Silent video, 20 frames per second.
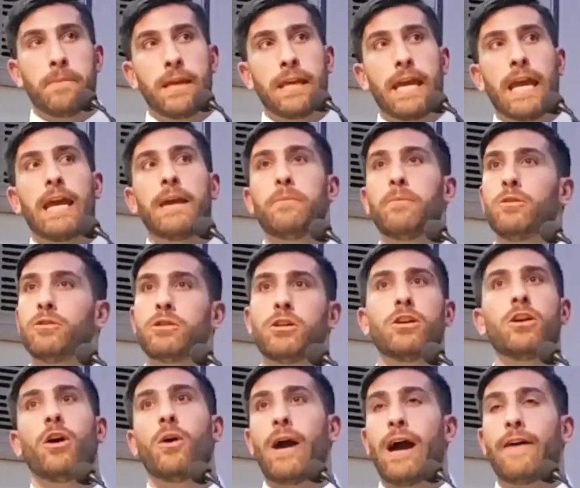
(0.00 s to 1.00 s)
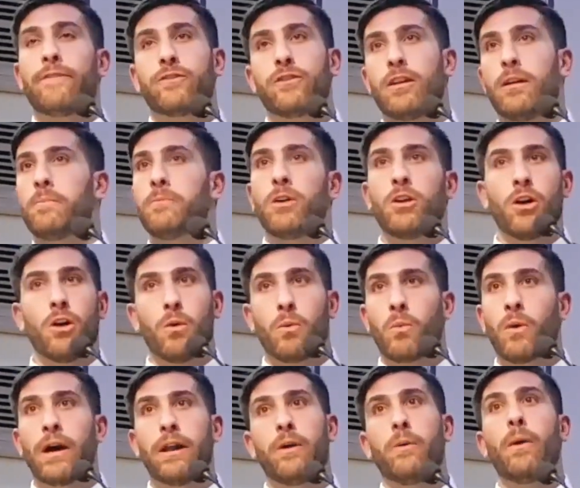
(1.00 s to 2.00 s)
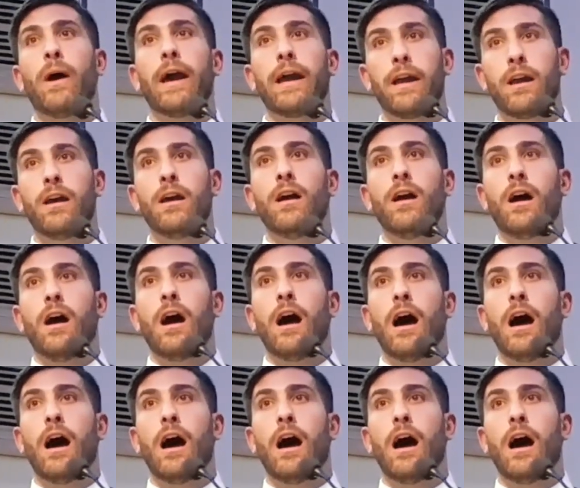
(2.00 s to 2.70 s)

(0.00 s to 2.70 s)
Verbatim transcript: and being able to go after them, you know, right away.